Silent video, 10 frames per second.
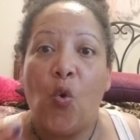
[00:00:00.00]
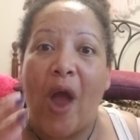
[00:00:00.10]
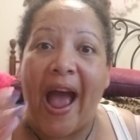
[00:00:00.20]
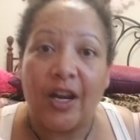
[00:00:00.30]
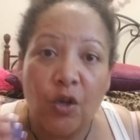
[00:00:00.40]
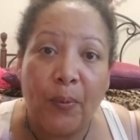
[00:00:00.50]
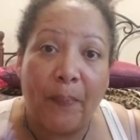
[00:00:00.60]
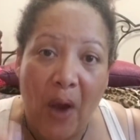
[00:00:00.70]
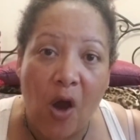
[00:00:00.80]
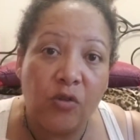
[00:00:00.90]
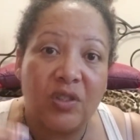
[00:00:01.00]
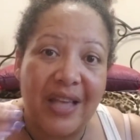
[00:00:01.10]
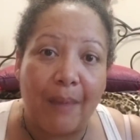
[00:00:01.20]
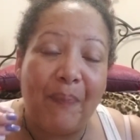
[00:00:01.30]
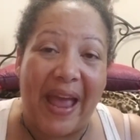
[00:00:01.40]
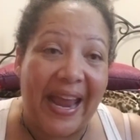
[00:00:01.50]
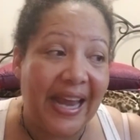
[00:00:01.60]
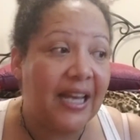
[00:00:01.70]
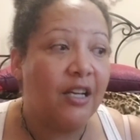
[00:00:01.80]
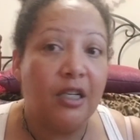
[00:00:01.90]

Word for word: How do you propose they pay?